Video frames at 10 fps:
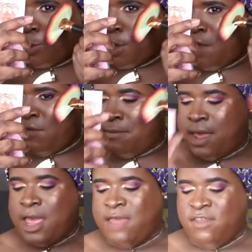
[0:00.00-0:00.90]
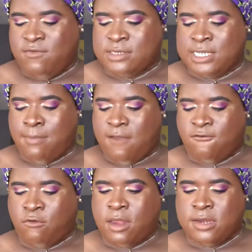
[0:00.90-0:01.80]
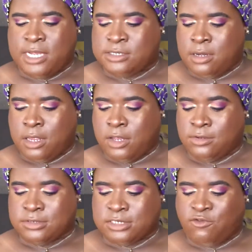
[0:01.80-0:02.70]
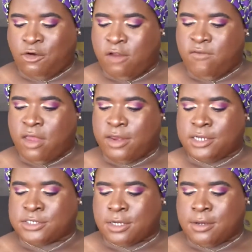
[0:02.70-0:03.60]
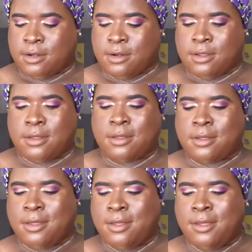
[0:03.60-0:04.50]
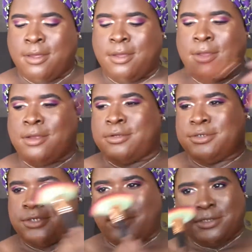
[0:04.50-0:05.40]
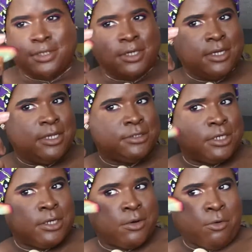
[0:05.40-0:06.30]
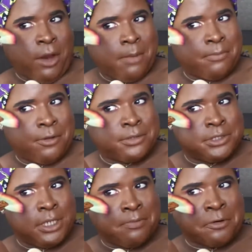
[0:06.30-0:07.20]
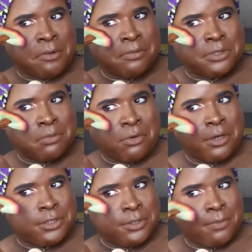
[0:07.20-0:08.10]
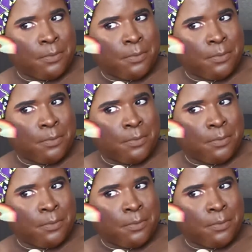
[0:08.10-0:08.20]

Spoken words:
I mean, I've even seen my friend Destiny use this for her foundation. So it's a great multi-purpose brush.